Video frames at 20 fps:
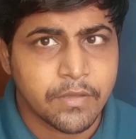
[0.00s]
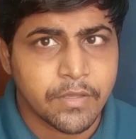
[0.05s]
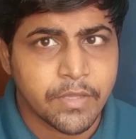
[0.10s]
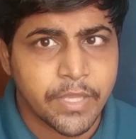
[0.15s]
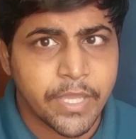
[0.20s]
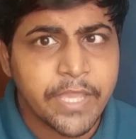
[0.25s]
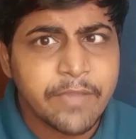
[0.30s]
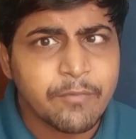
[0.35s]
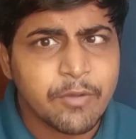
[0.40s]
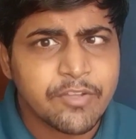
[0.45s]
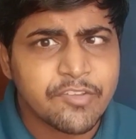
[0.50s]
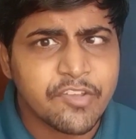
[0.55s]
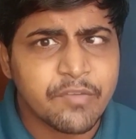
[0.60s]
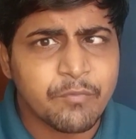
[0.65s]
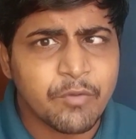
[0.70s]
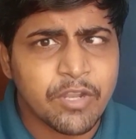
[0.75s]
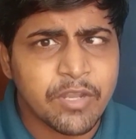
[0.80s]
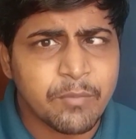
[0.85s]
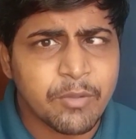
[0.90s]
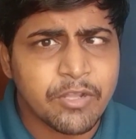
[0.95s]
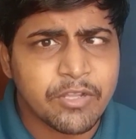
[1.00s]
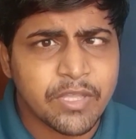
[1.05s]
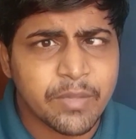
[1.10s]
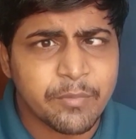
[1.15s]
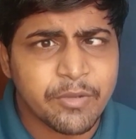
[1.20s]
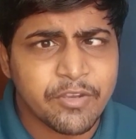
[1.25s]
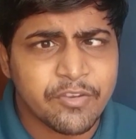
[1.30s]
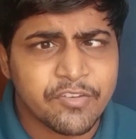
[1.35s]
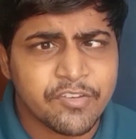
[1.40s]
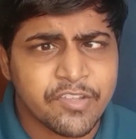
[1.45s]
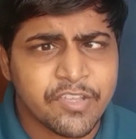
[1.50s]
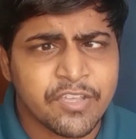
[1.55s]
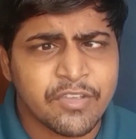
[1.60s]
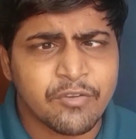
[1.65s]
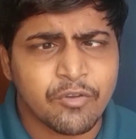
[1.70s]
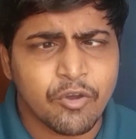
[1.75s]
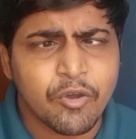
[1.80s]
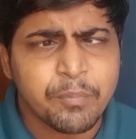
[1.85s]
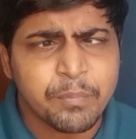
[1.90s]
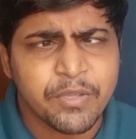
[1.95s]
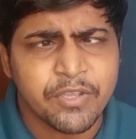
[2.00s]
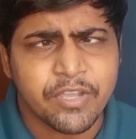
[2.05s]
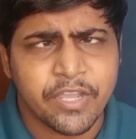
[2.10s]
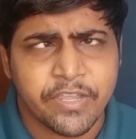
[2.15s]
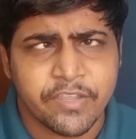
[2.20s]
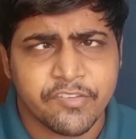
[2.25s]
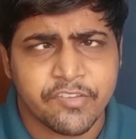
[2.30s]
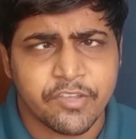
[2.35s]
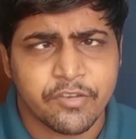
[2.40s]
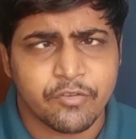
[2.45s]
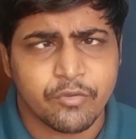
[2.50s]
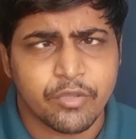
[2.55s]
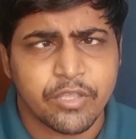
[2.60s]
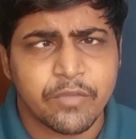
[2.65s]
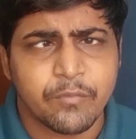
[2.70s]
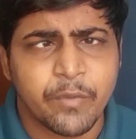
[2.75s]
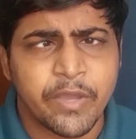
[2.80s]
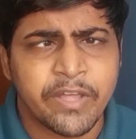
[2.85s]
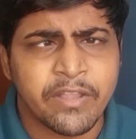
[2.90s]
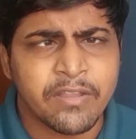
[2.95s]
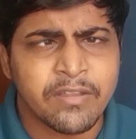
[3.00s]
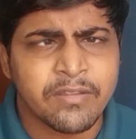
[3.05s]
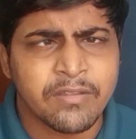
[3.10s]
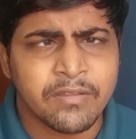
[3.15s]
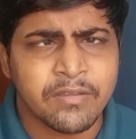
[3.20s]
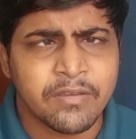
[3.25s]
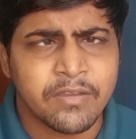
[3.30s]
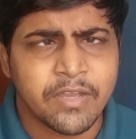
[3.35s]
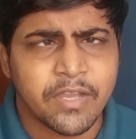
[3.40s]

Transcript: Hey, what's up, volleyball community? Hope you guys are doing well.